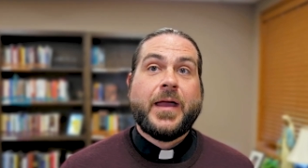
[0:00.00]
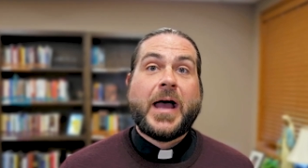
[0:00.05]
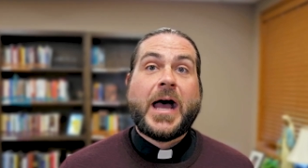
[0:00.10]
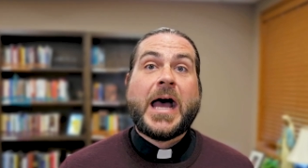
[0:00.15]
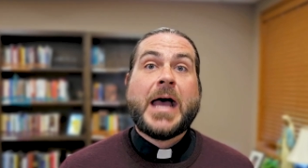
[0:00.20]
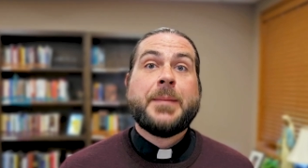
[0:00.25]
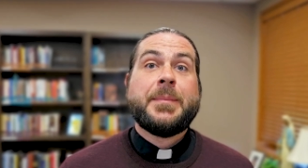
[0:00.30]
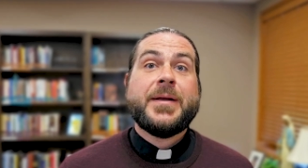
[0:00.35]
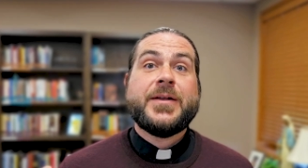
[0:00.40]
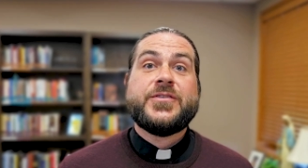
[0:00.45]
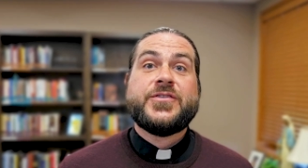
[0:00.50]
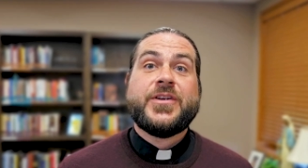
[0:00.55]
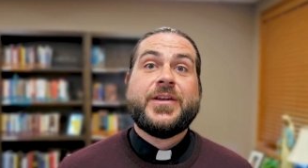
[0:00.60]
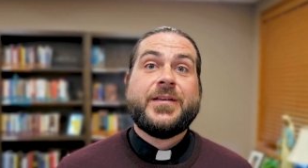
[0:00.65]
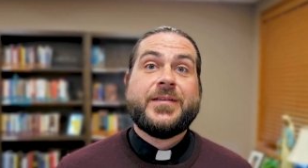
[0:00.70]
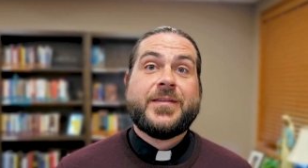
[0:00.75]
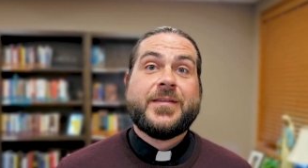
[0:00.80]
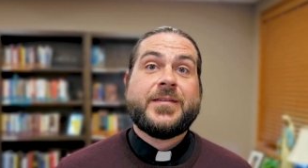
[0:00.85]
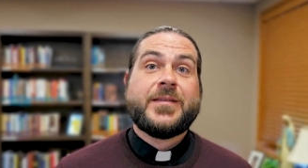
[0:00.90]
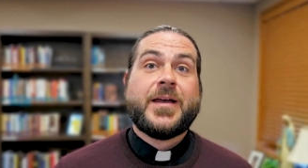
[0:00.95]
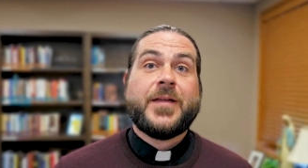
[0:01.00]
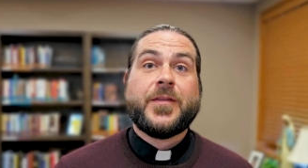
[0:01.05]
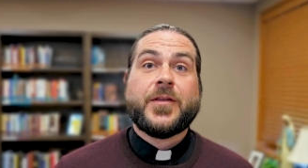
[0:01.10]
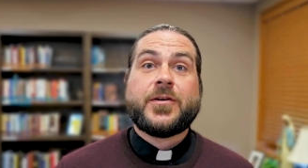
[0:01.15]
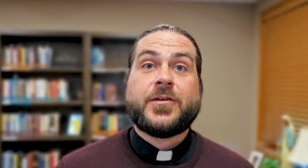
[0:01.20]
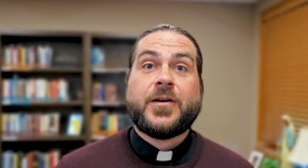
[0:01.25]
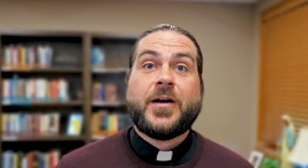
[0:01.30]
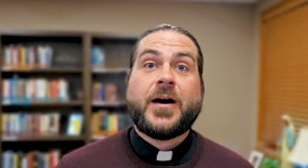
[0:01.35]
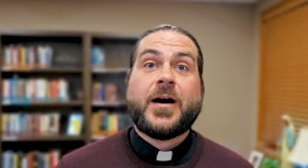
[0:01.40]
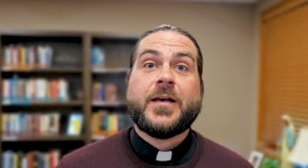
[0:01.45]
I bet Jesus on the
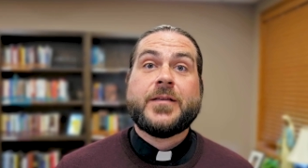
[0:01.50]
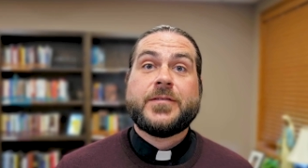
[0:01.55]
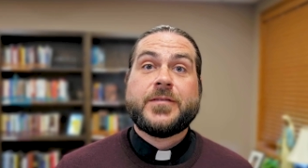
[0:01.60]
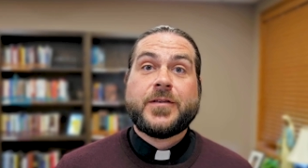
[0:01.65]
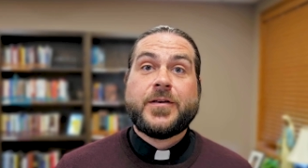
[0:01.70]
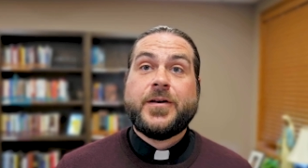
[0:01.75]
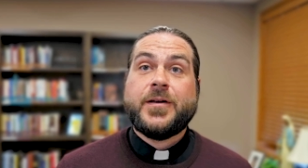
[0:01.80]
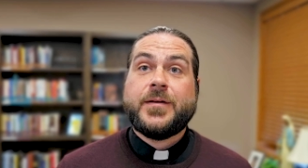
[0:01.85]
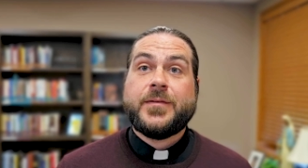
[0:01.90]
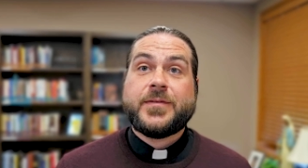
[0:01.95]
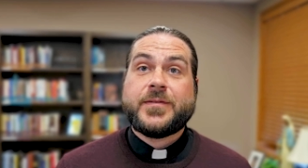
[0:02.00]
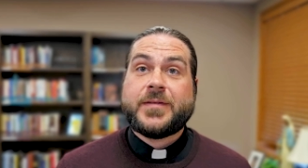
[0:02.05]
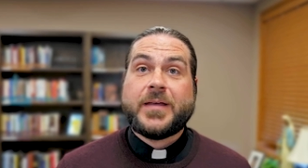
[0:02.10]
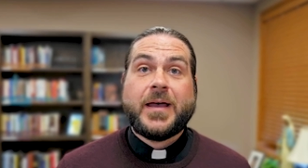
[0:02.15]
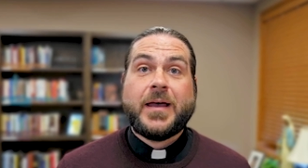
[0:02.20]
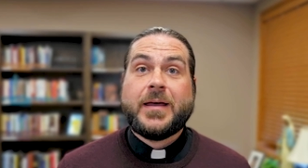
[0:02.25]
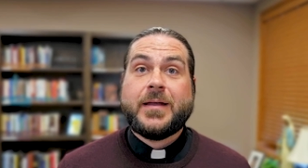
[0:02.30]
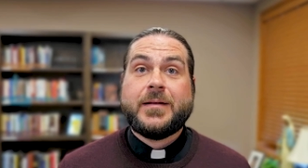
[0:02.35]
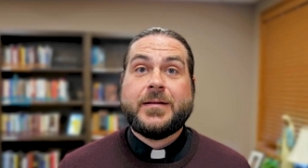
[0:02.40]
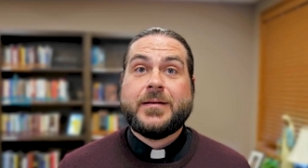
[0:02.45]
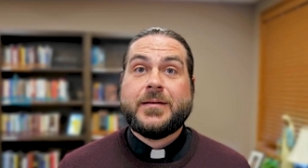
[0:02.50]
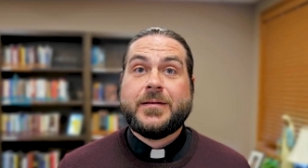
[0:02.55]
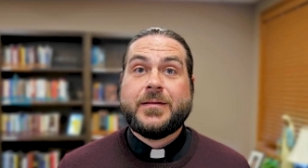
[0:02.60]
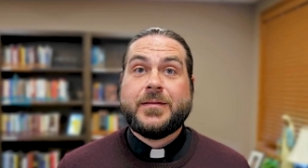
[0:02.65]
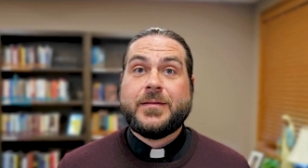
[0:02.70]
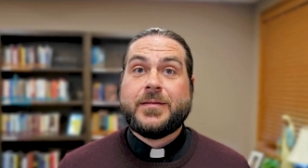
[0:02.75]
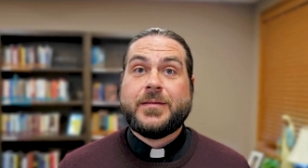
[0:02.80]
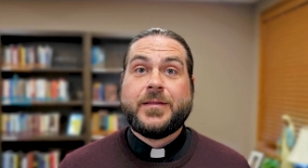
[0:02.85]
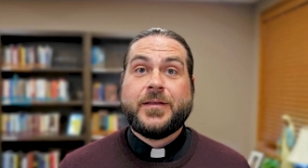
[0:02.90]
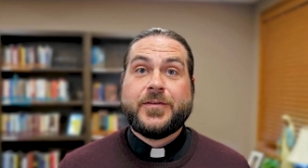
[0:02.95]
cross could have said
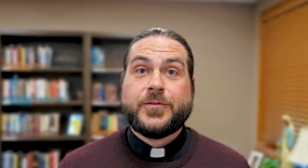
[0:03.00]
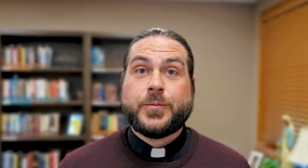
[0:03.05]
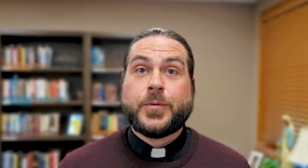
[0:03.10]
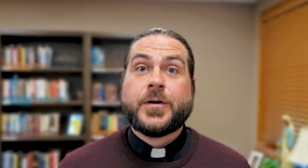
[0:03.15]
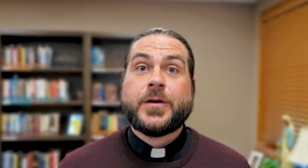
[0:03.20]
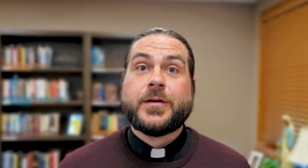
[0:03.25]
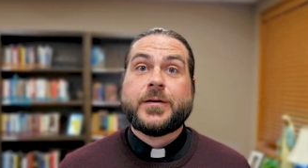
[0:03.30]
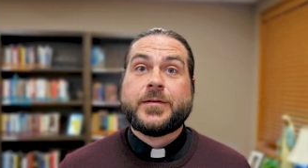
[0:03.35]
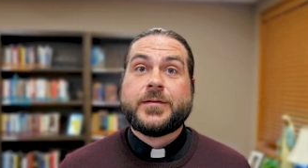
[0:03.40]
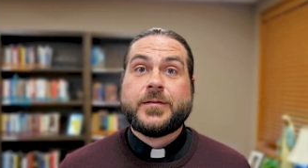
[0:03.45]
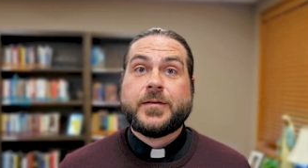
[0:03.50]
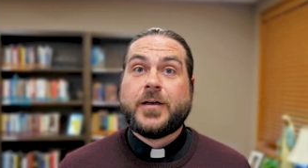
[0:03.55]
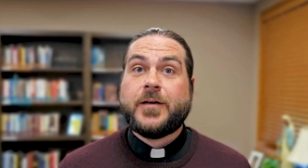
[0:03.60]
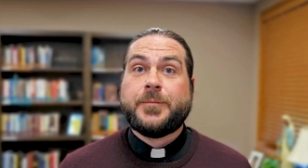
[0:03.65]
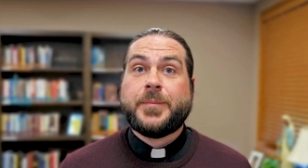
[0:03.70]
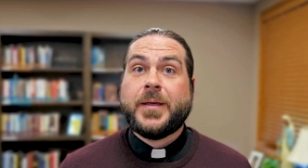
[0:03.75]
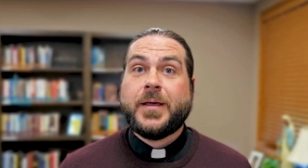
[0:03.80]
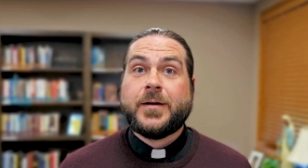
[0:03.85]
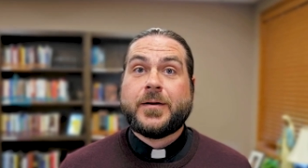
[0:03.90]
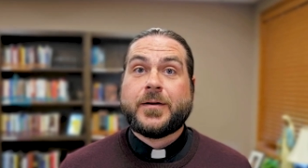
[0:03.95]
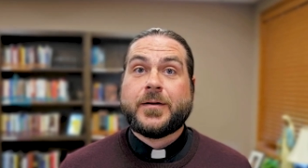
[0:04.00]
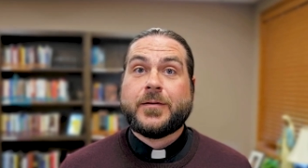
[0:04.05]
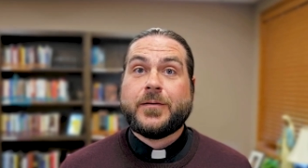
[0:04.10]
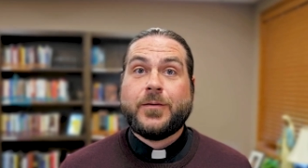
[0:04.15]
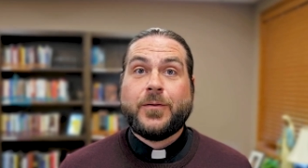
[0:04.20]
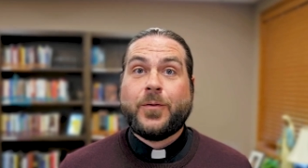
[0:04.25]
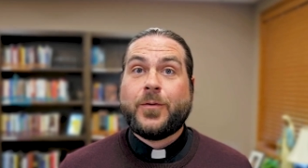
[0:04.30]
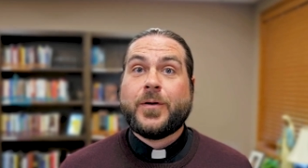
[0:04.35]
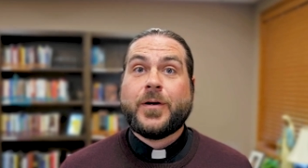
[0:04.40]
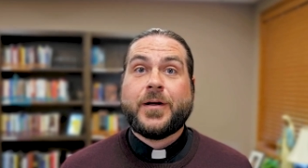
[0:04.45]
these words of Peter,
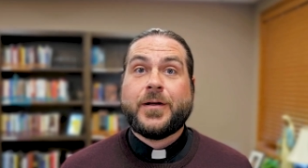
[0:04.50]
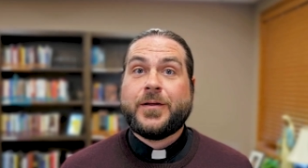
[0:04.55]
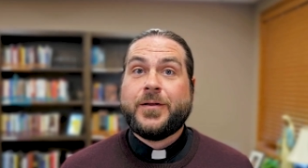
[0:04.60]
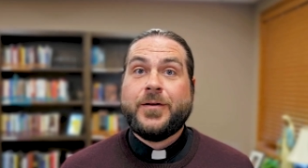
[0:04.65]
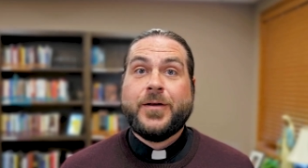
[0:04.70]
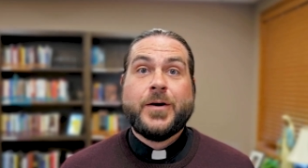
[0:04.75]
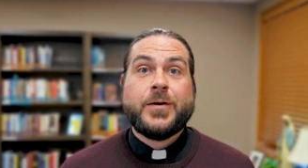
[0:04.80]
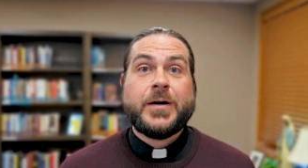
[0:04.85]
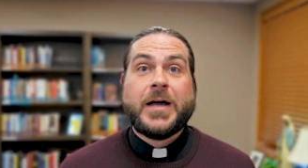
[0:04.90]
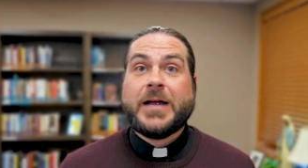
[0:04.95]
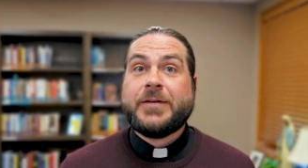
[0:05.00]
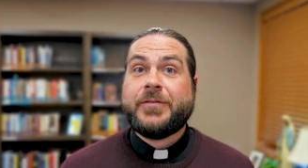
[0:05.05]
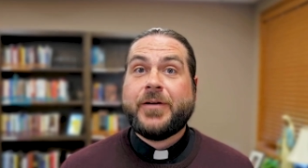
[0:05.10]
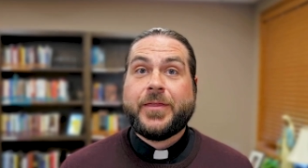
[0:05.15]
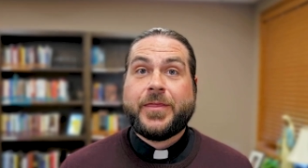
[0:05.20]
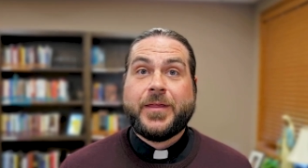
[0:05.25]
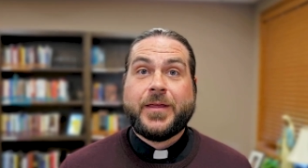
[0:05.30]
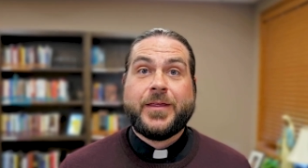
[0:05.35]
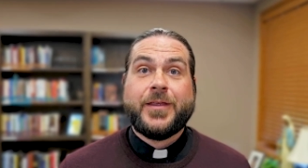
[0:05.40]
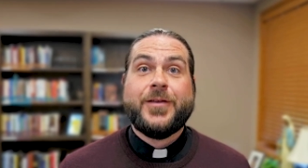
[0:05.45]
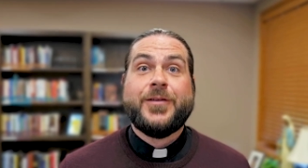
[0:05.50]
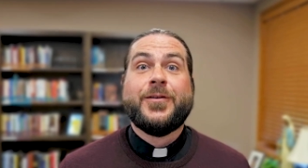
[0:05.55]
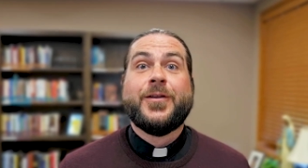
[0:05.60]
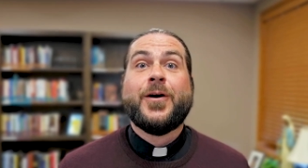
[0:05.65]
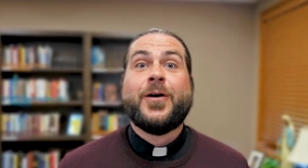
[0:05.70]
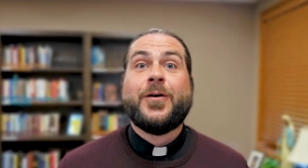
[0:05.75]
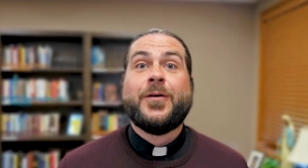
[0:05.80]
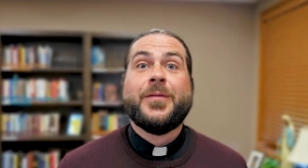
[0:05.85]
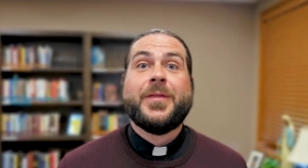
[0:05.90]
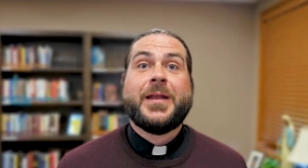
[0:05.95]
Lord, you know everything. You
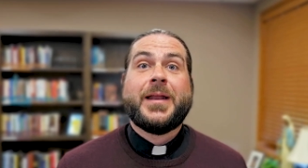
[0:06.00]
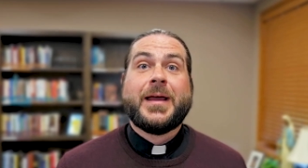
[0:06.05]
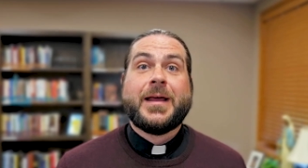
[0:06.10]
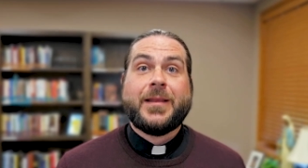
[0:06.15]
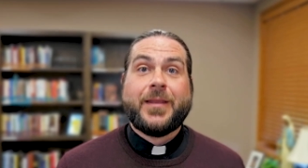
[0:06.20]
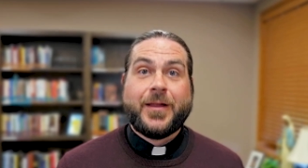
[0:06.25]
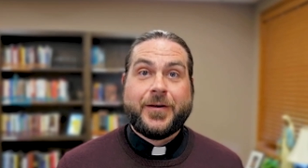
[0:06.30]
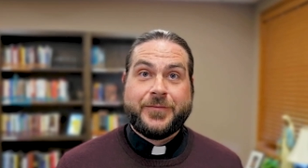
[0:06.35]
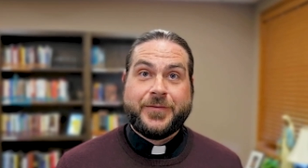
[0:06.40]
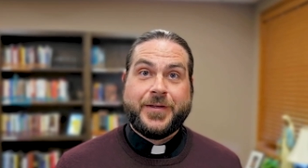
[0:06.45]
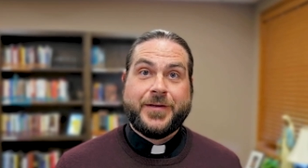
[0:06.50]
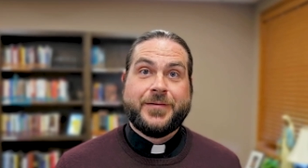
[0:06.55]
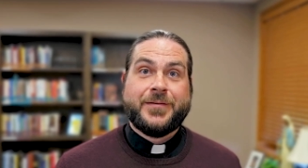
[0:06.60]
know that I love you.